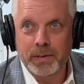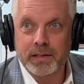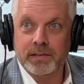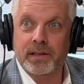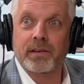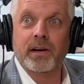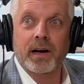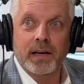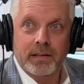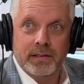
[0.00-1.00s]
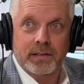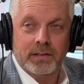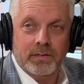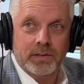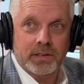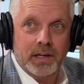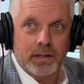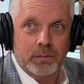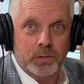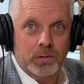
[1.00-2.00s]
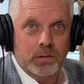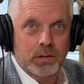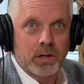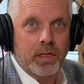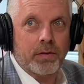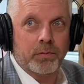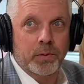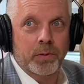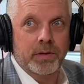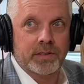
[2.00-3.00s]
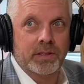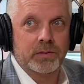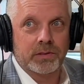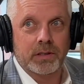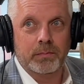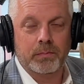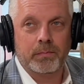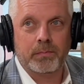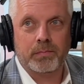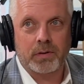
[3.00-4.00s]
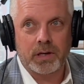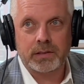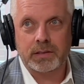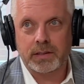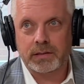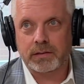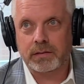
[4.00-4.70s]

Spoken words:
bins that are not recyclable through the single stream process.